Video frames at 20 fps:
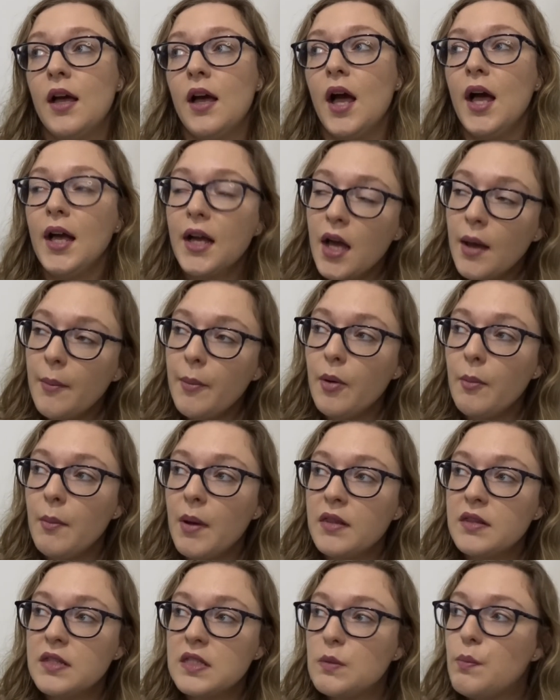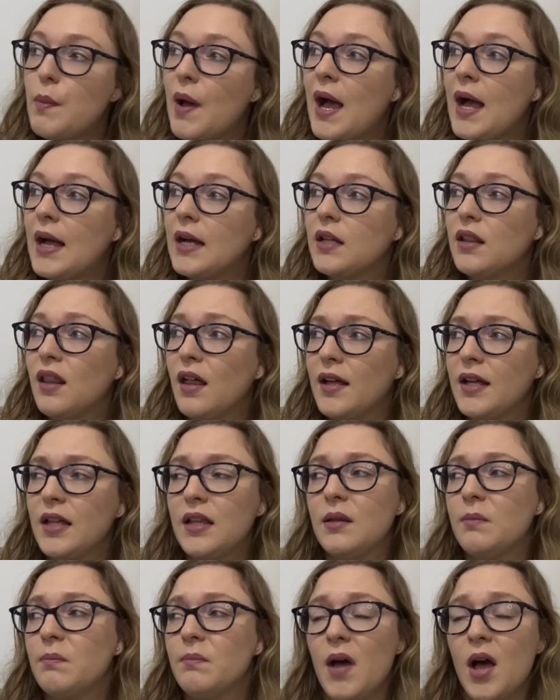a couple months back, like
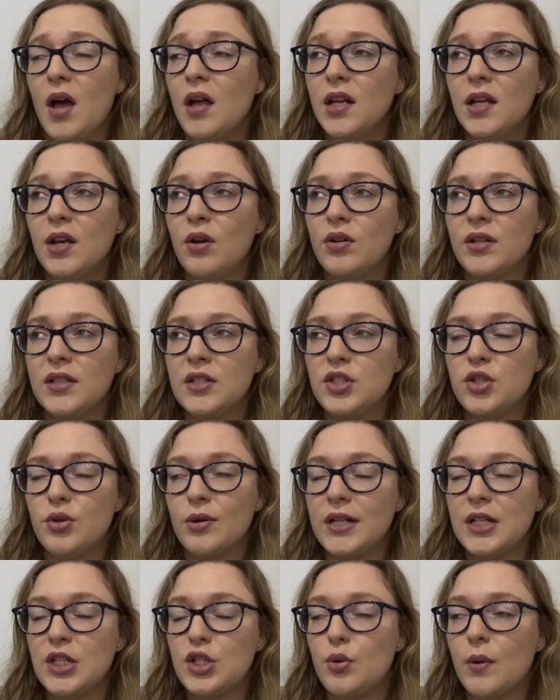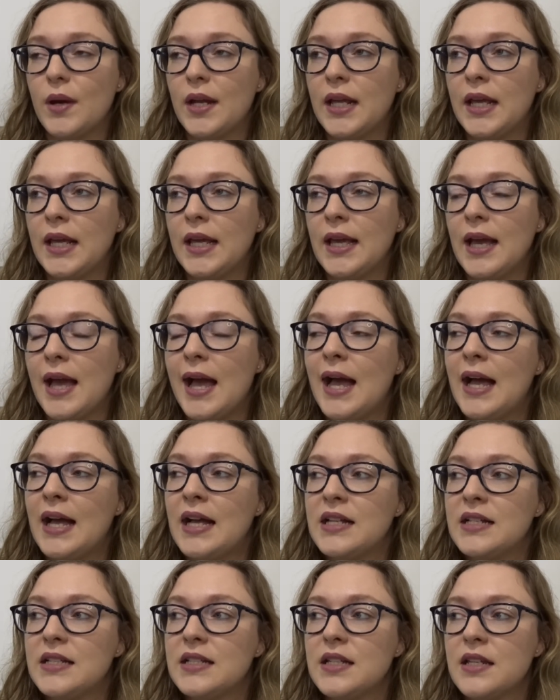early on in 2020,
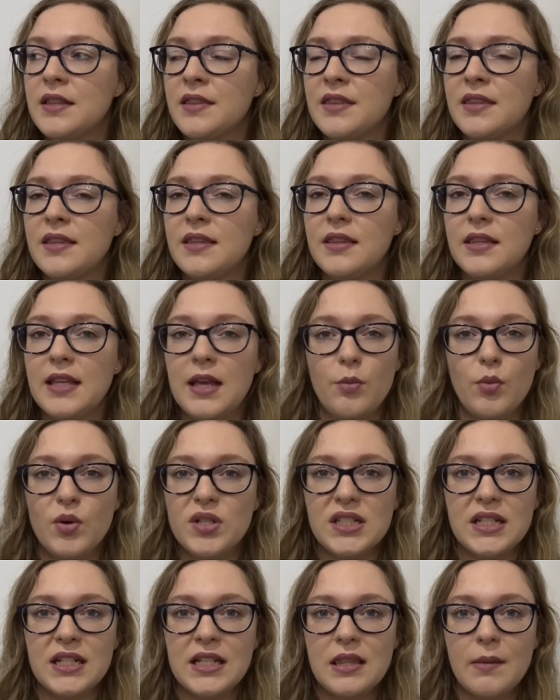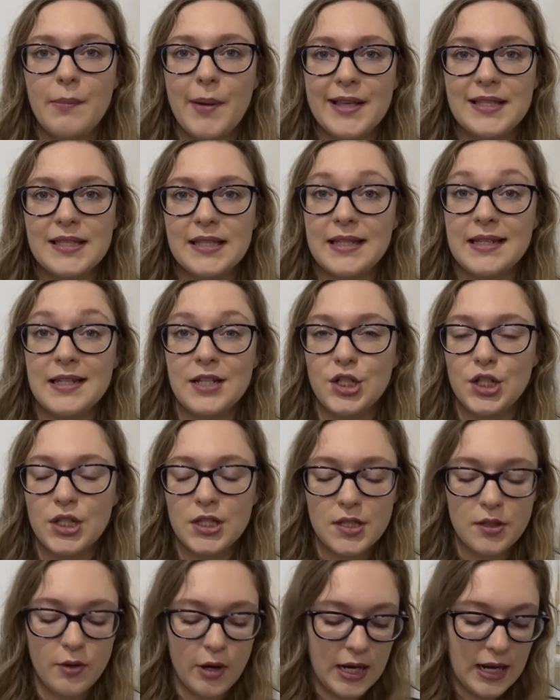and it wasn't in the best
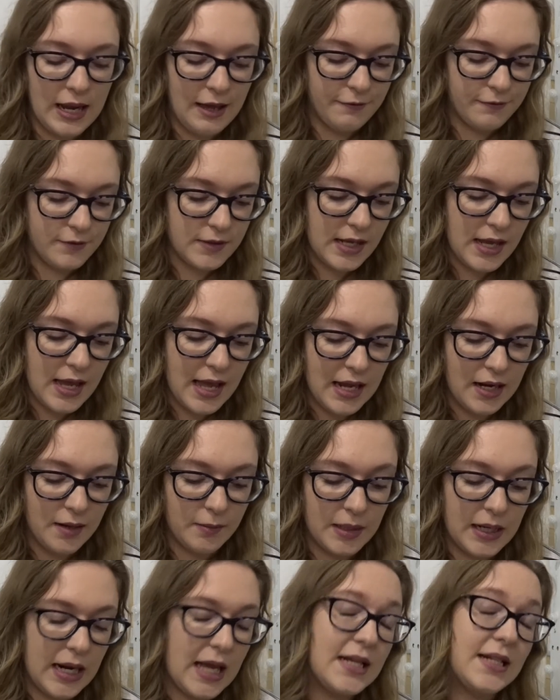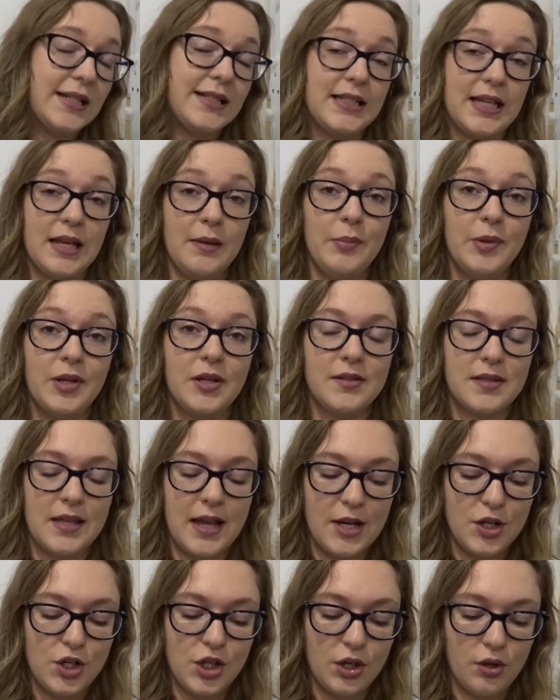condition, so I left it, and I'm glad I did because
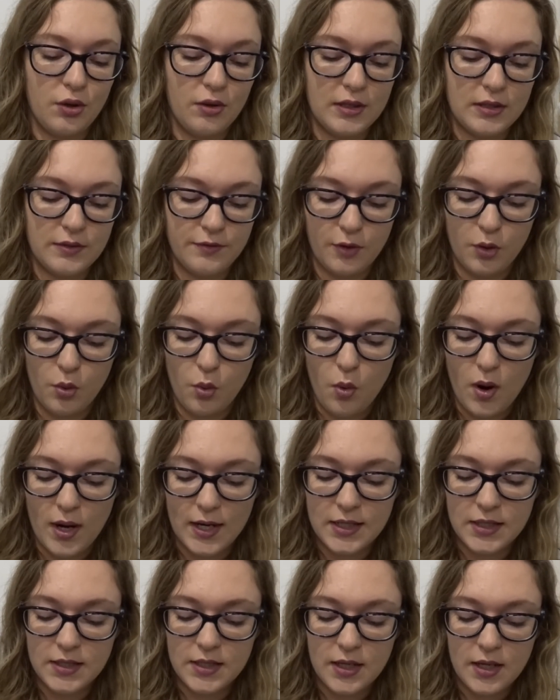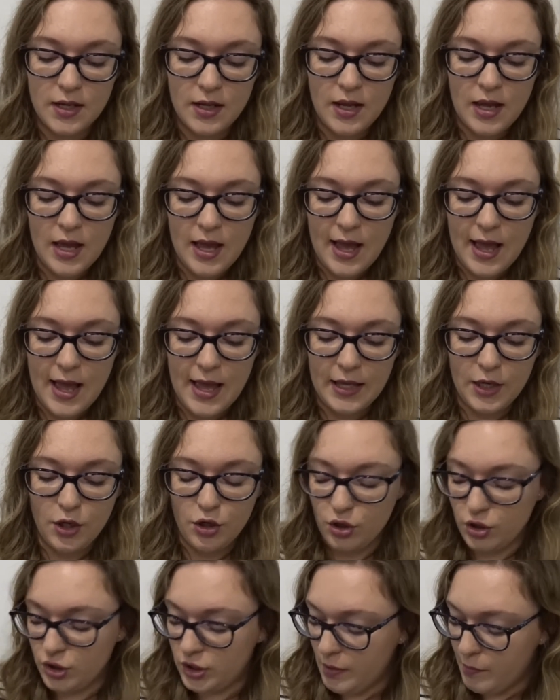I actually got this for quite a
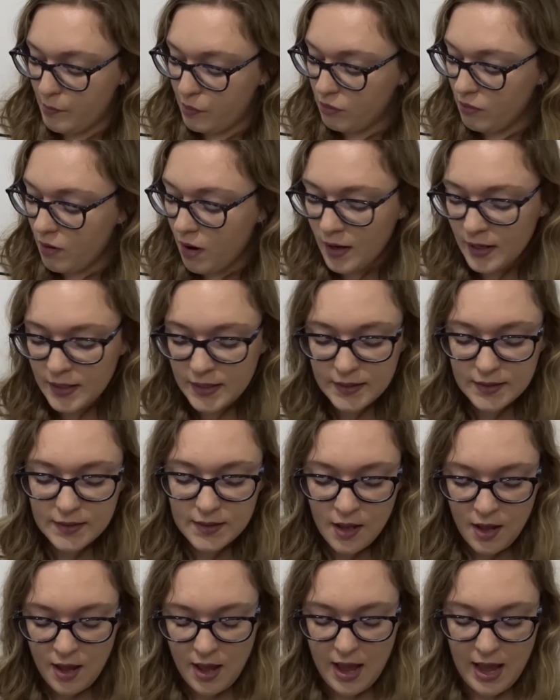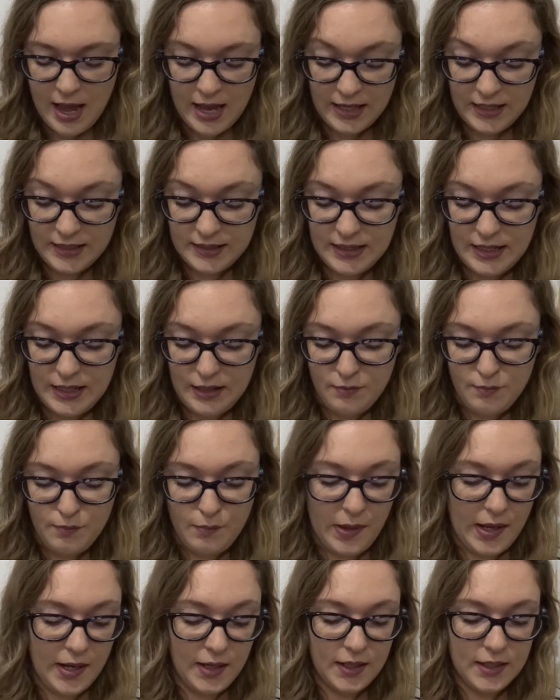good price and it's in
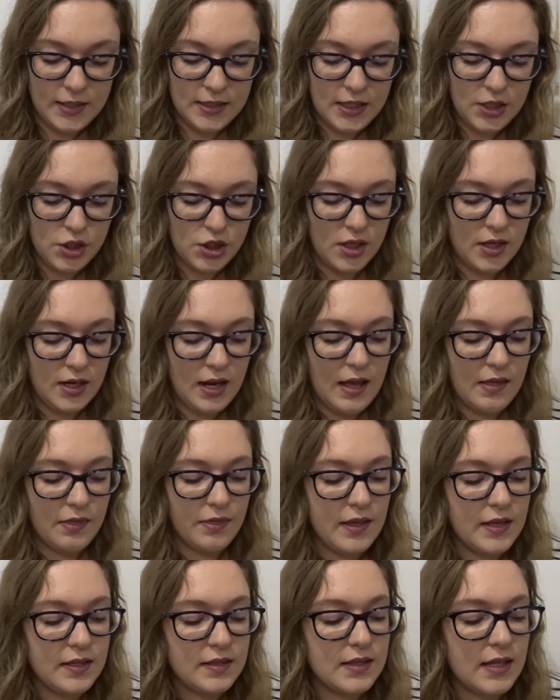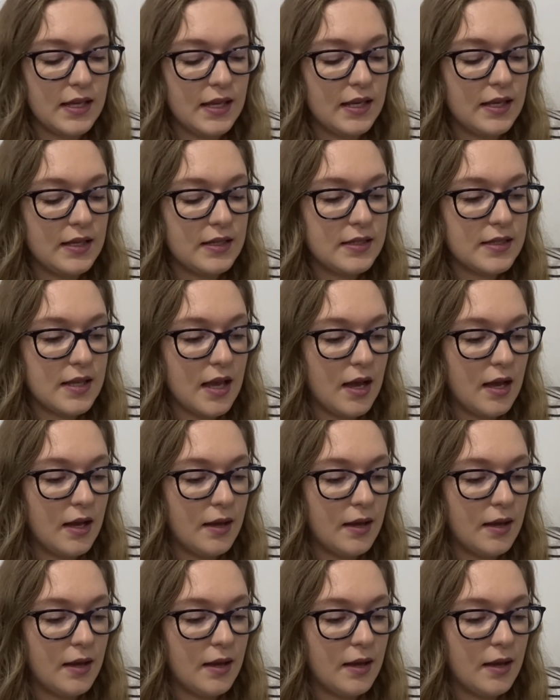better condition. And this is